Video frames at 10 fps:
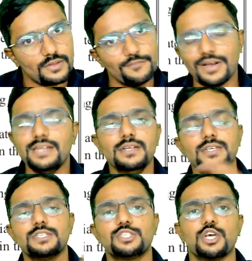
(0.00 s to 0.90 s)
Fine.
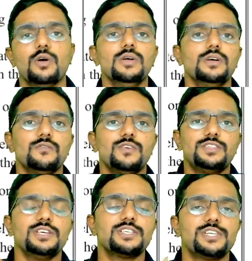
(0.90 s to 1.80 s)
Chalo. With
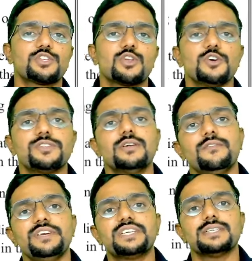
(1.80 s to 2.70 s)
this disclosure,
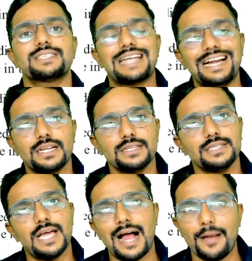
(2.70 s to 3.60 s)
we shall start
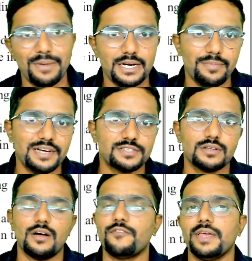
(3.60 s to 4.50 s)
the amendments
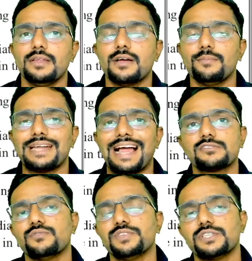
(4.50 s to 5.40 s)
of income
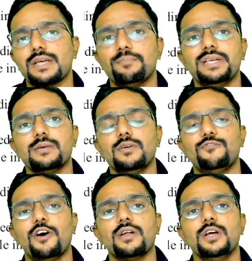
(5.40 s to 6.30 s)
tax, which is applicable
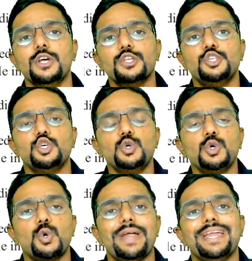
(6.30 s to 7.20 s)
for
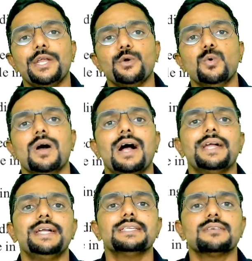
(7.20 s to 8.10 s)
June 22
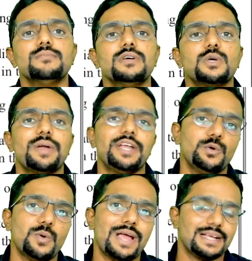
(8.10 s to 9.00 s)
and December
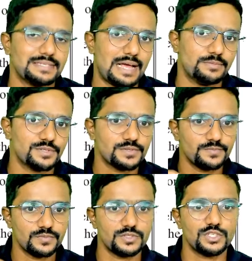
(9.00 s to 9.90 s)
22 exams.
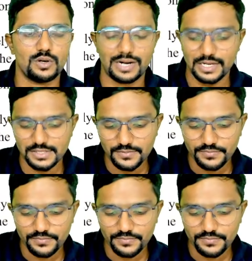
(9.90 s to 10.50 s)
Chalo guys.